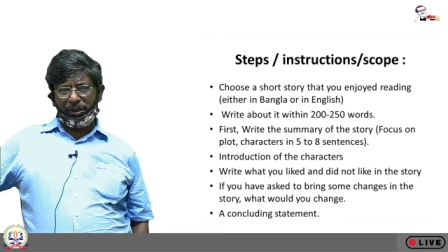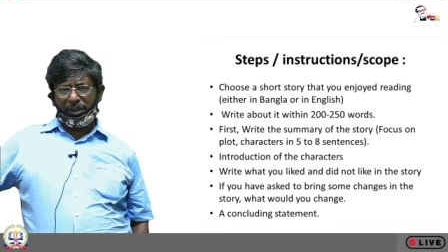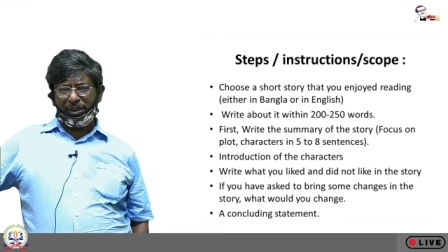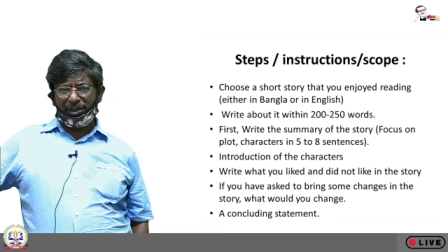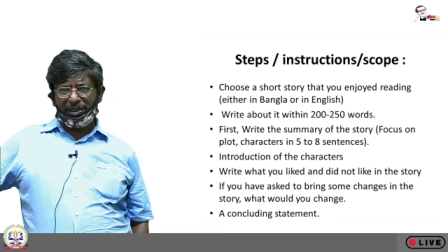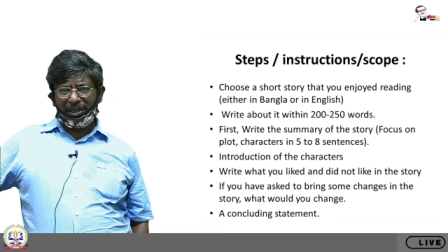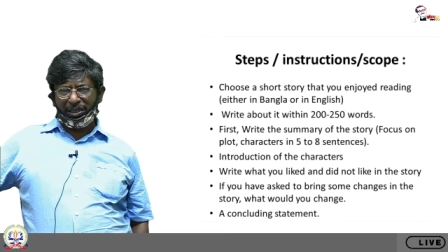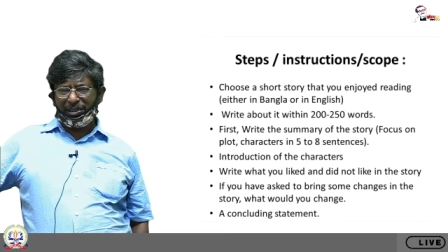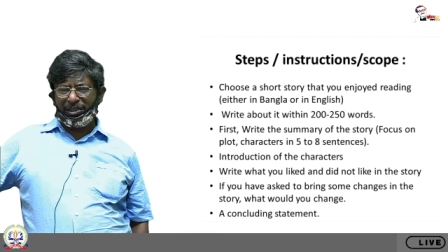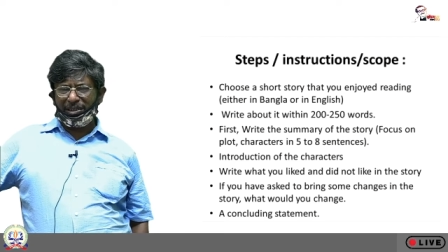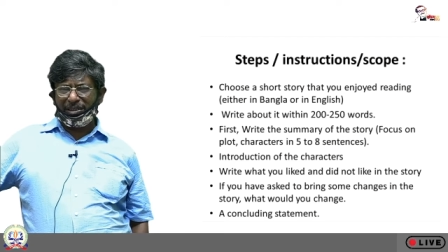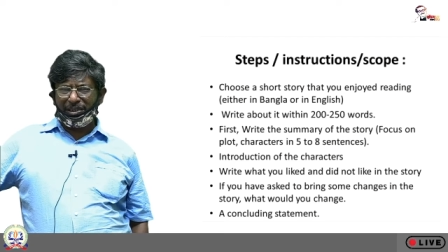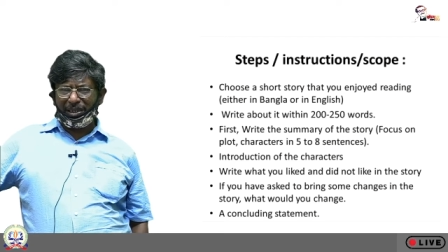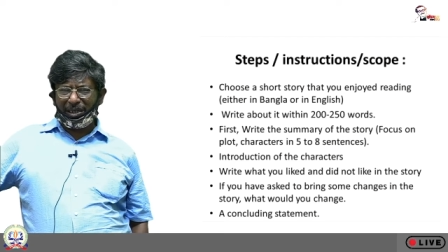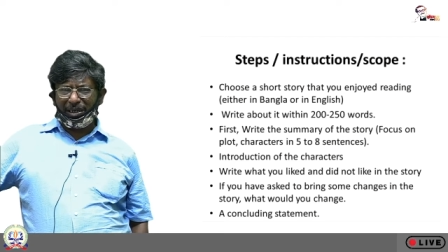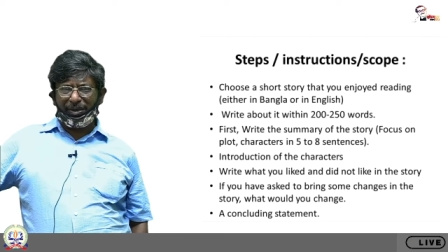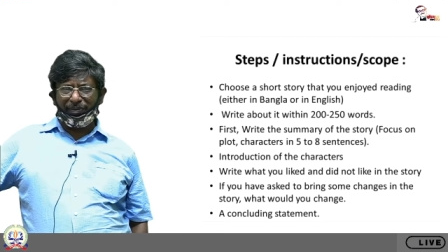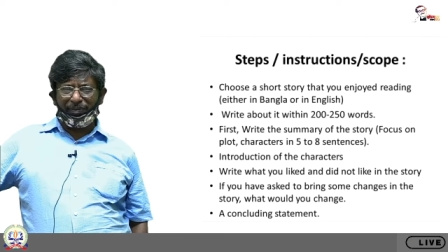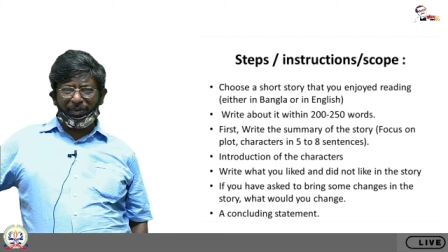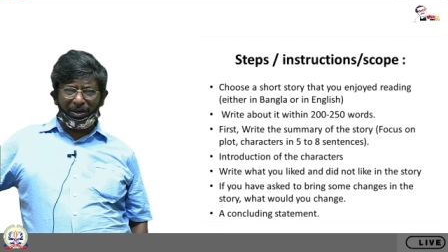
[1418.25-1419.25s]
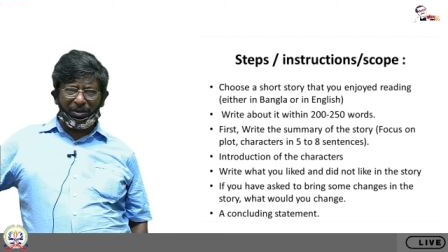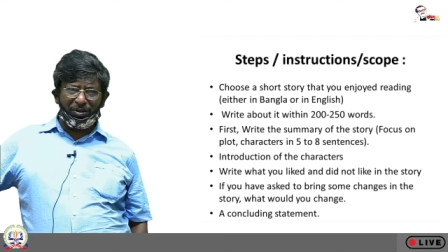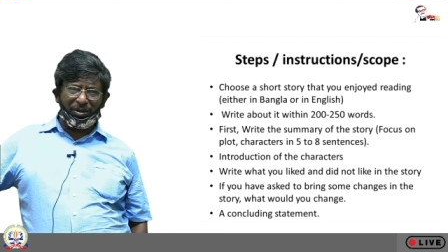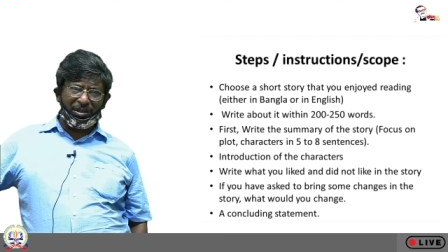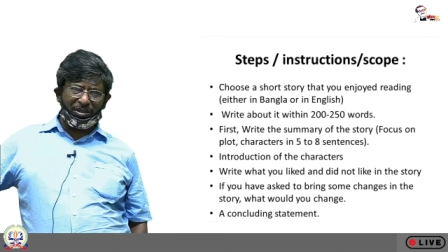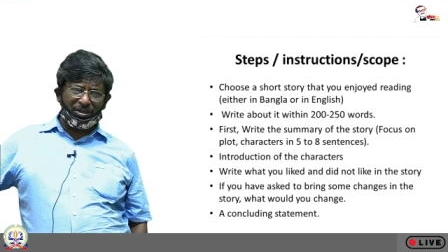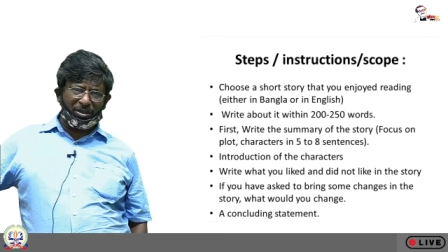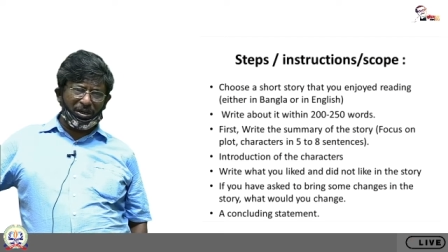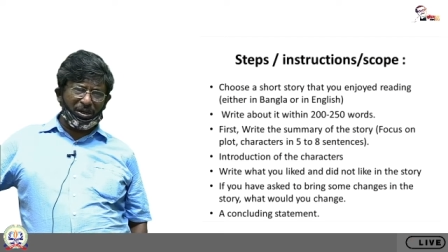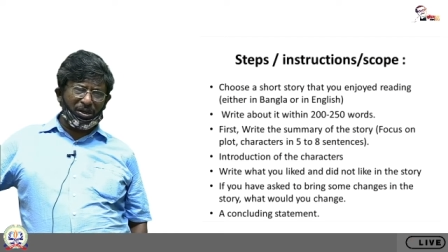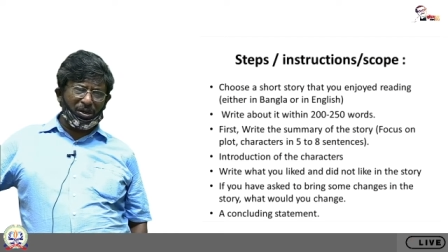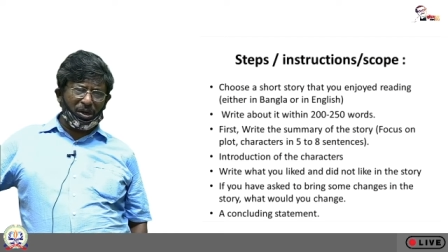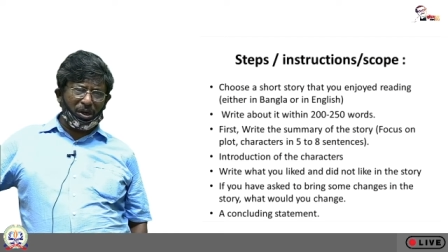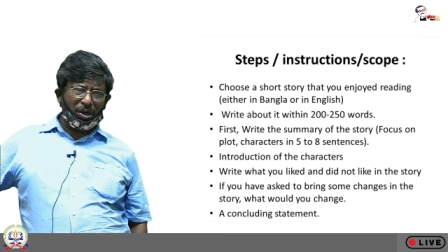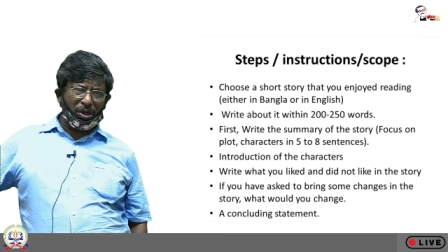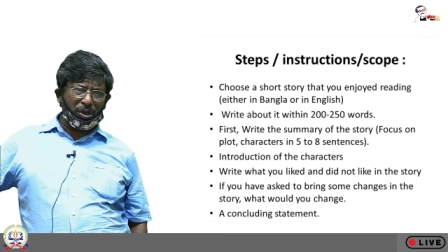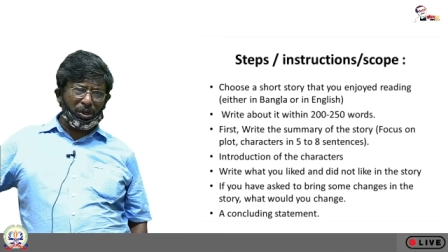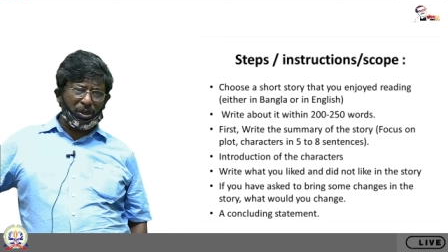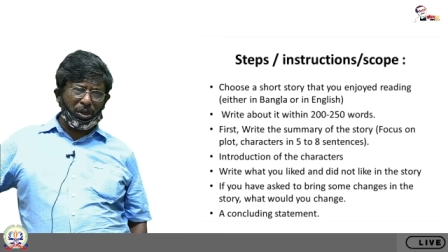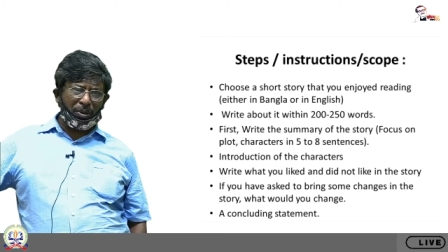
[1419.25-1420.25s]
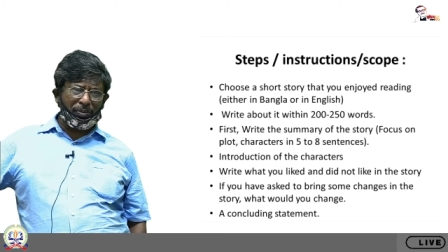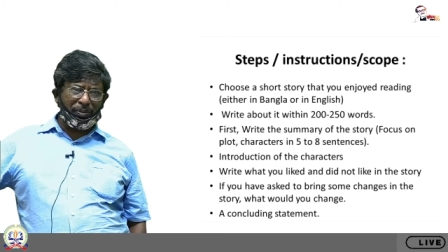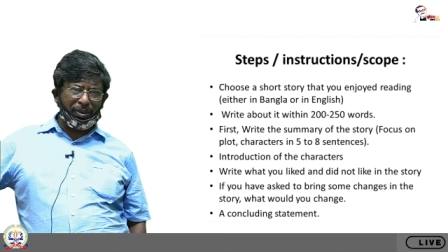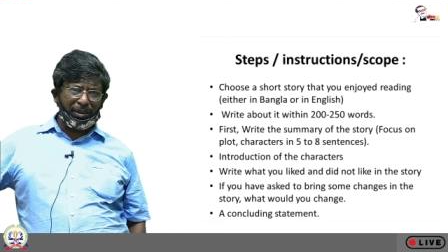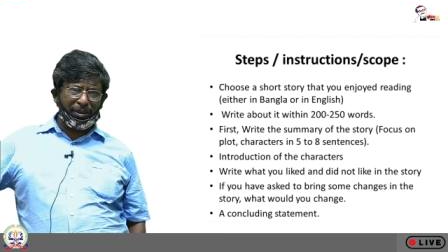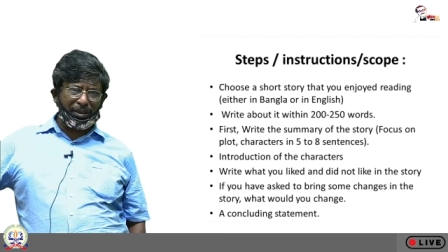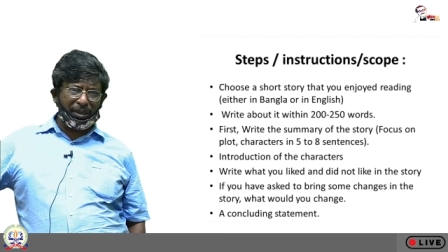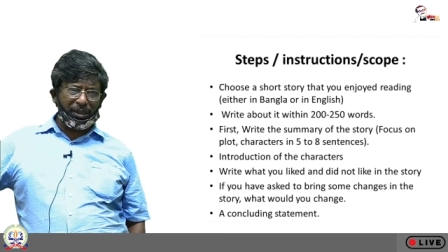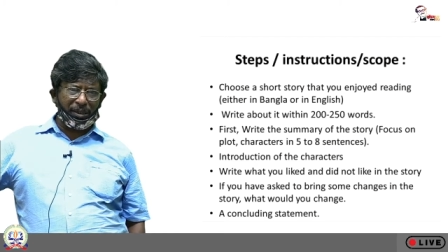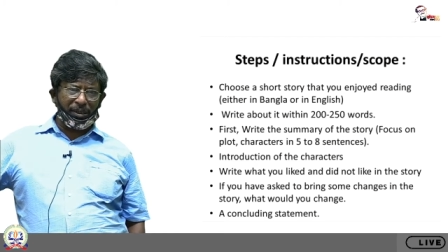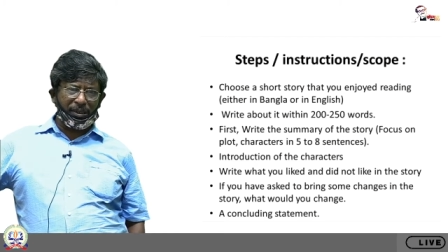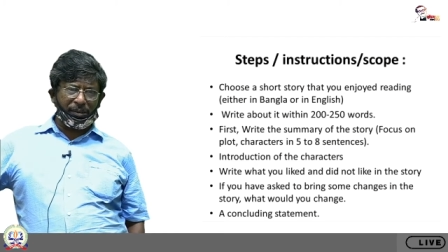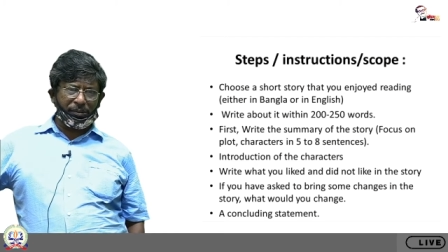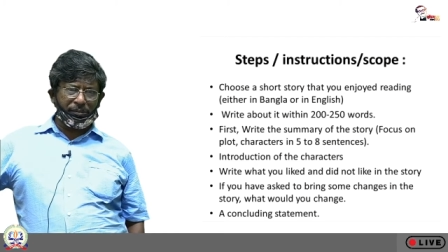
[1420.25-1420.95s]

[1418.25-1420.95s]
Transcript: That is an evaluation on commentary.